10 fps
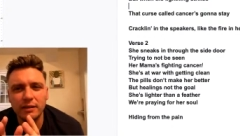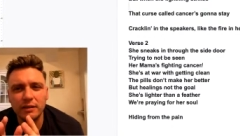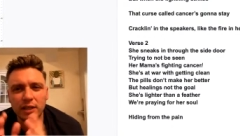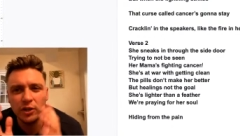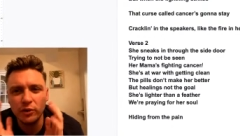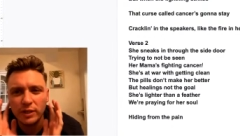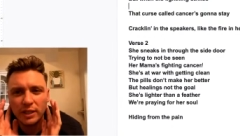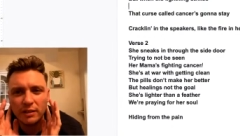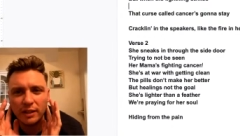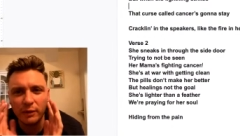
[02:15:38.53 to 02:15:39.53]
hearing
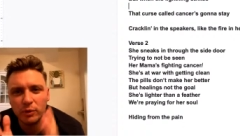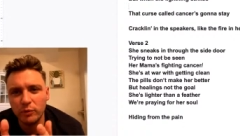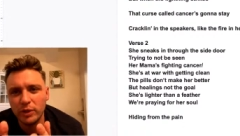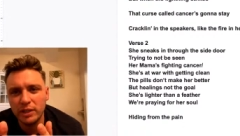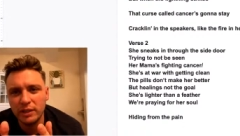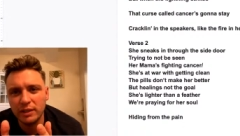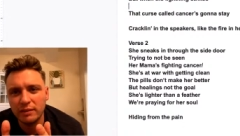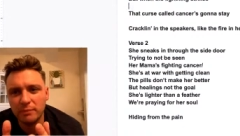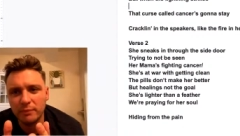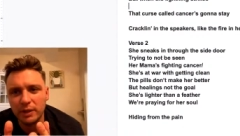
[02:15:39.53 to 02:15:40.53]
it, like we're reading it,
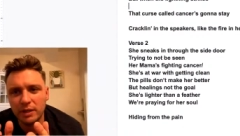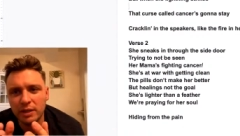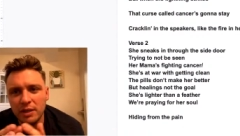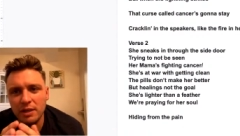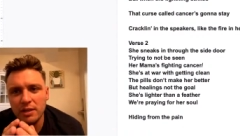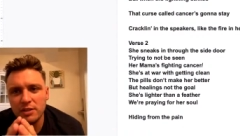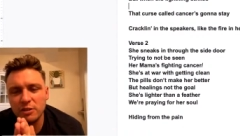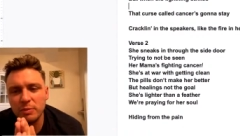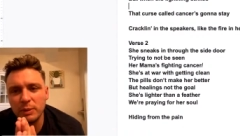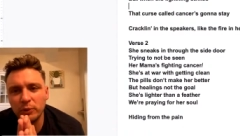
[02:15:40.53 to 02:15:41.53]
but
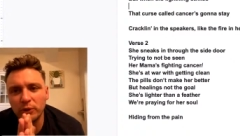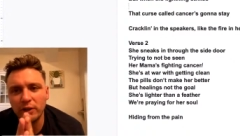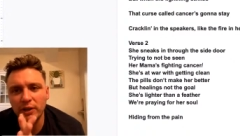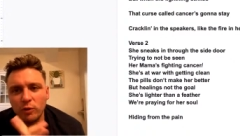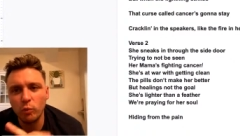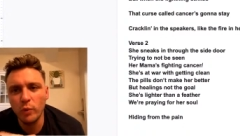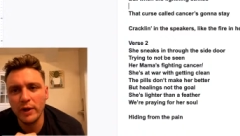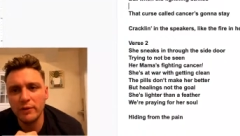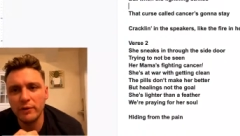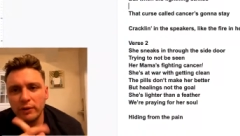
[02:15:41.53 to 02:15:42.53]
some people are going to hear
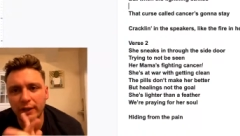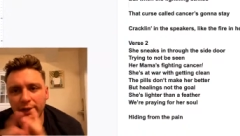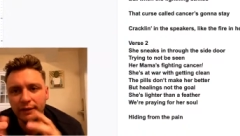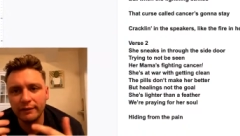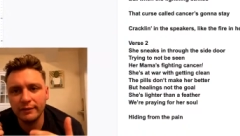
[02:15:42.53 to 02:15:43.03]
whether, like.